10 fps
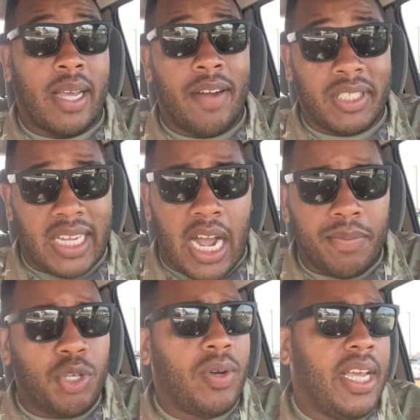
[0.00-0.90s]
Every time
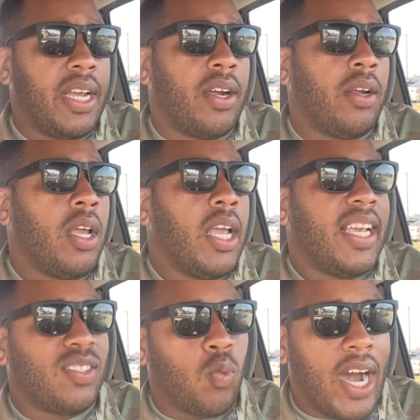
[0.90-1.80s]
you hear
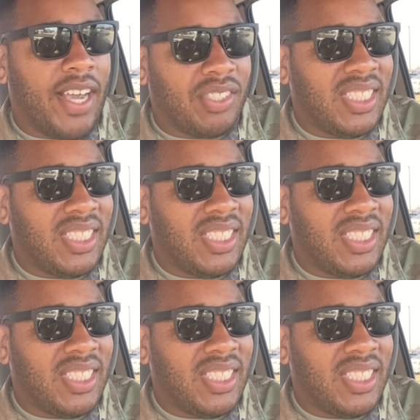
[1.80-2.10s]
his wife,